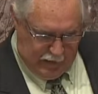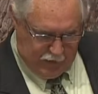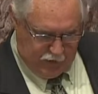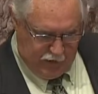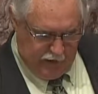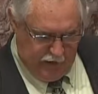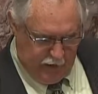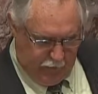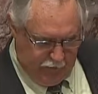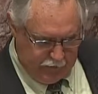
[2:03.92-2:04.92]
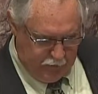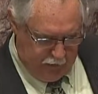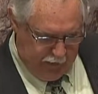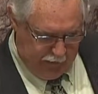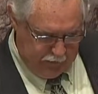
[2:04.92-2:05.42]

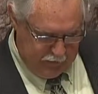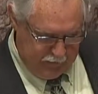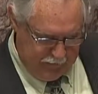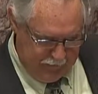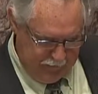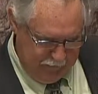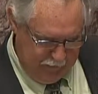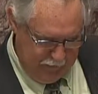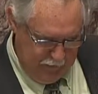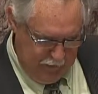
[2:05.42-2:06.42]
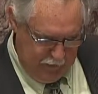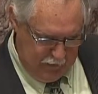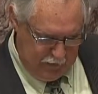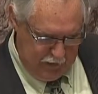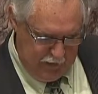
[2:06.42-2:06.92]
Petronas.
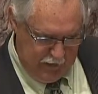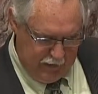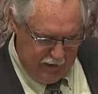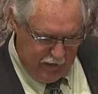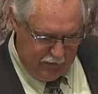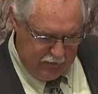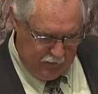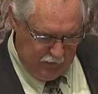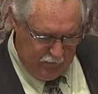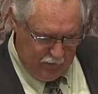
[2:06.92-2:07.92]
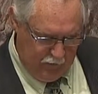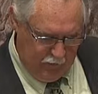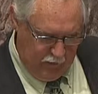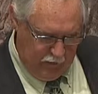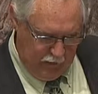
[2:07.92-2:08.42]
She can't
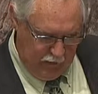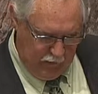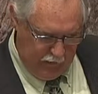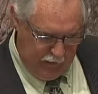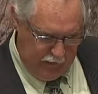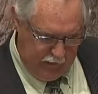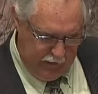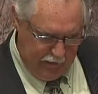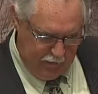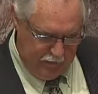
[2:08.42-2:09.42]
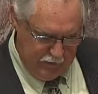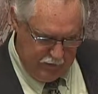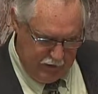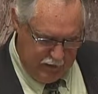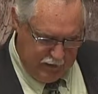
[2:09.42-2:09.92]
deliver on the
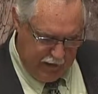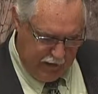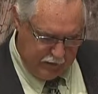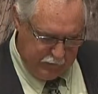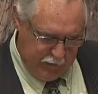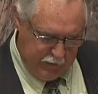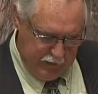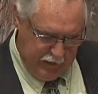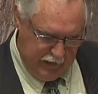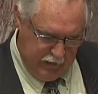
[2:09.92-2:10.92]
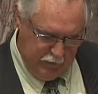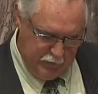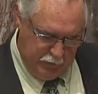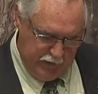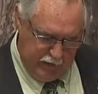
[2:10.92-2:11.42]
LNG tax bill in the House
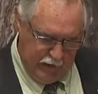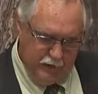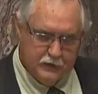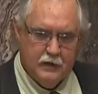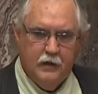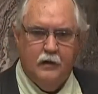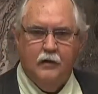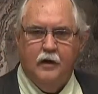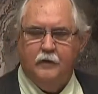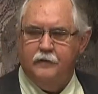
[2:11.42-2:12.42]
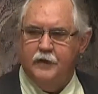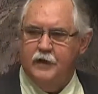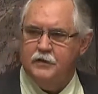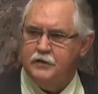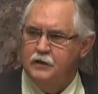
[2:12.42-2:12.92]
because they're not
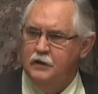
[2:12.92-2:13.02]
finished